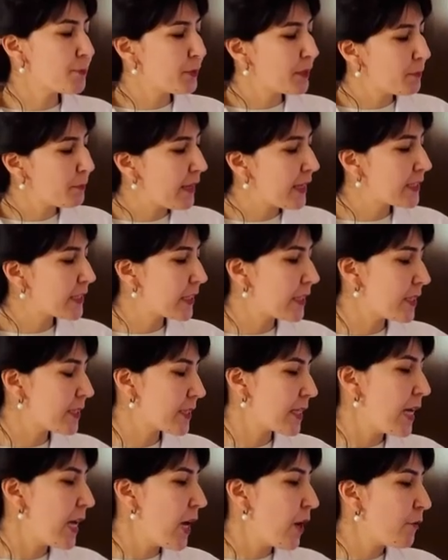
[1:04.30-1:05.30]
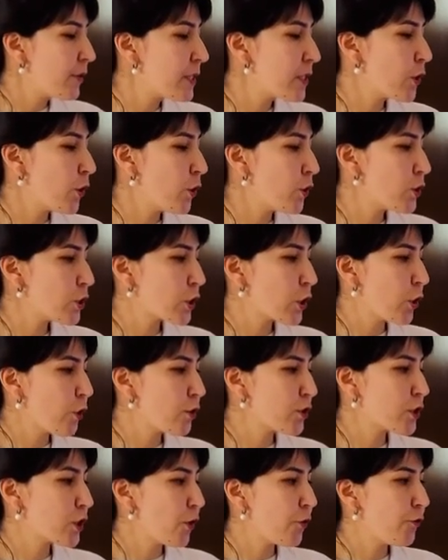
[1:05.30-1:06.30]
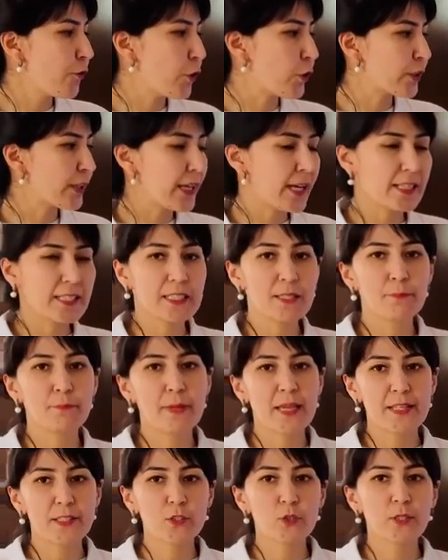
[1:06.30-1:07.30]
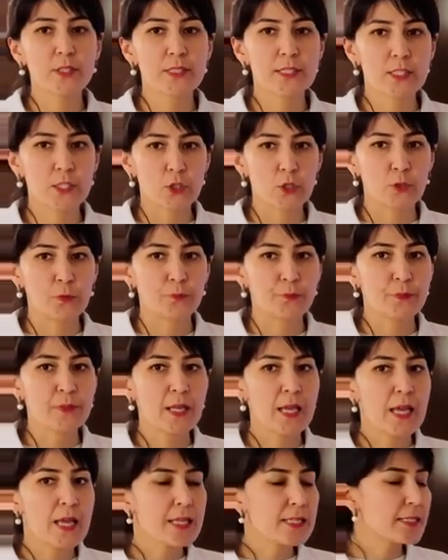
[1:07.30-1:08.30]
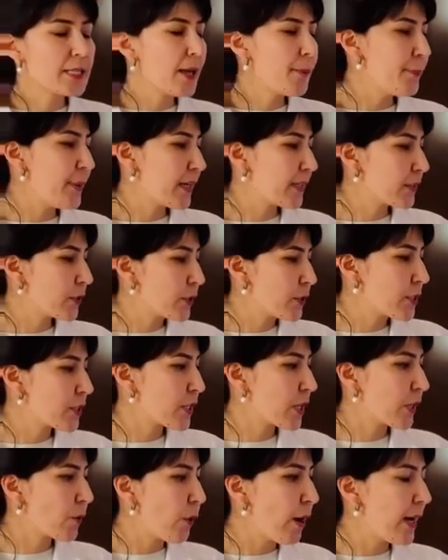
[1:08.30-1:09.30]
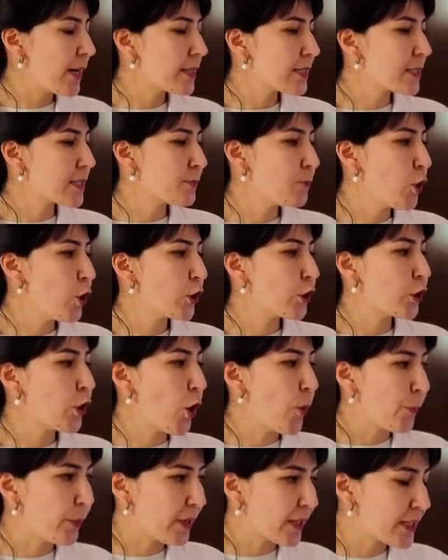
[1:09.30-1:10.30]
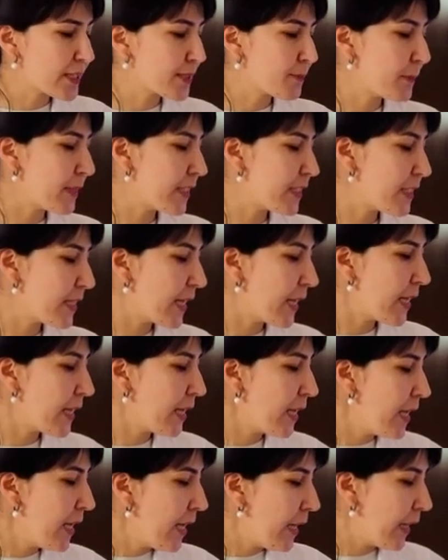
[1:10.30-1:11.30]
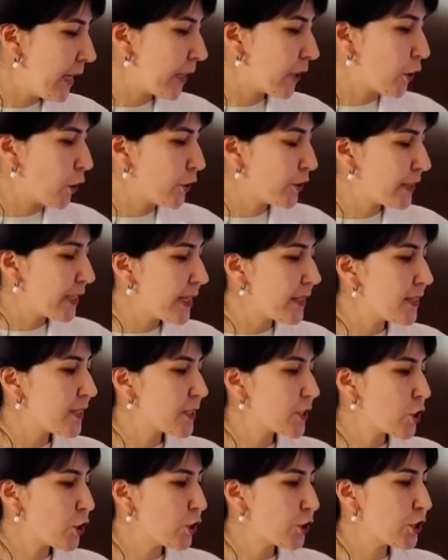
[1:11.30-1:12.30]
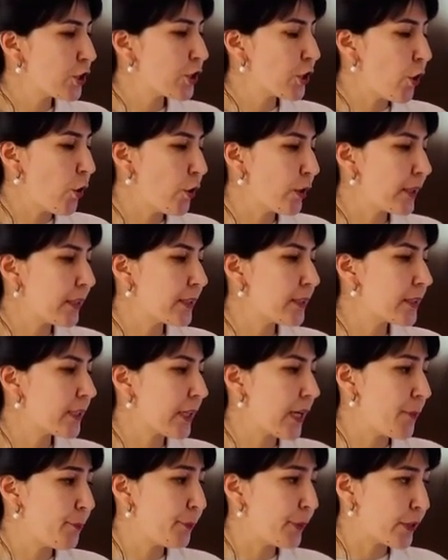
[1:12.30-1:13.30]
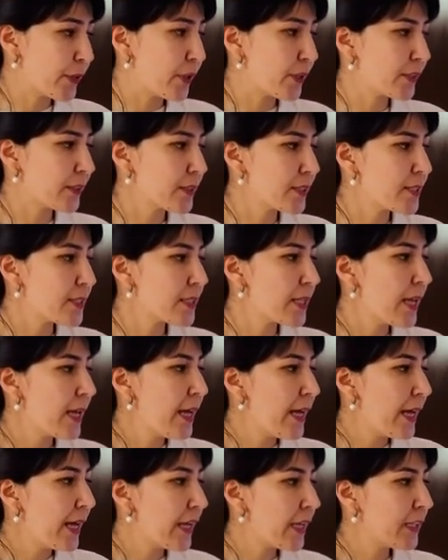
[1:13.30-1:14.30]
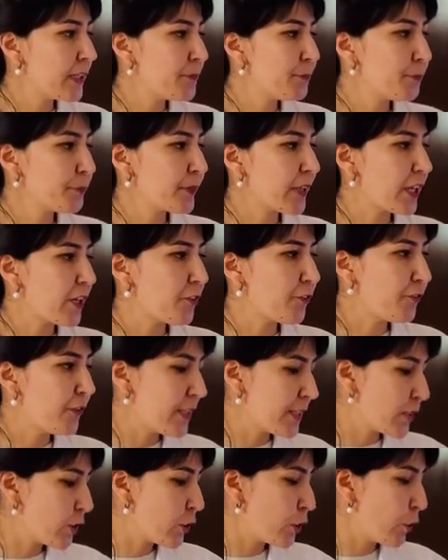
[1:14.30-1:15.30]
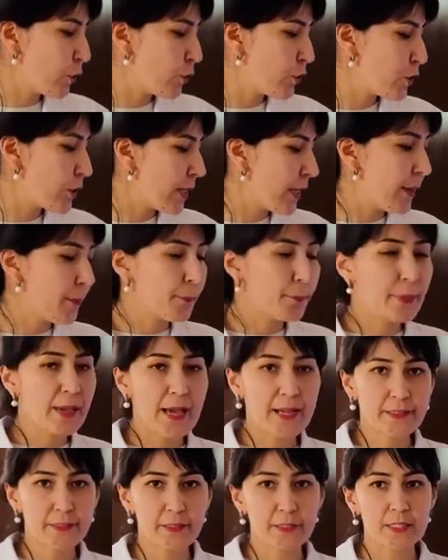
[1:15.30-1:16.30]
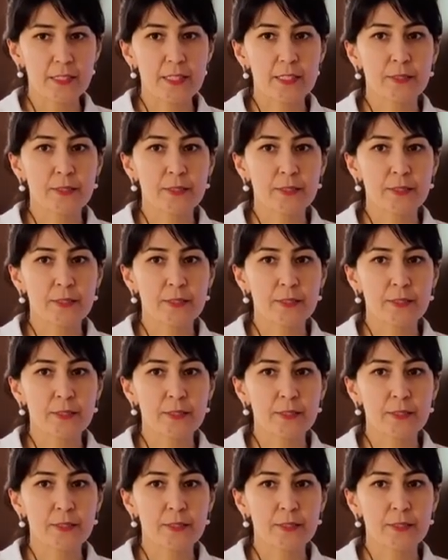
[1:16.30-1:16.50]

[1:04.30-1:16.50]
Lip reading: medias with own source of organic materials too. Some bacteria require more complex media containing certain organic components and fastidose bacteria.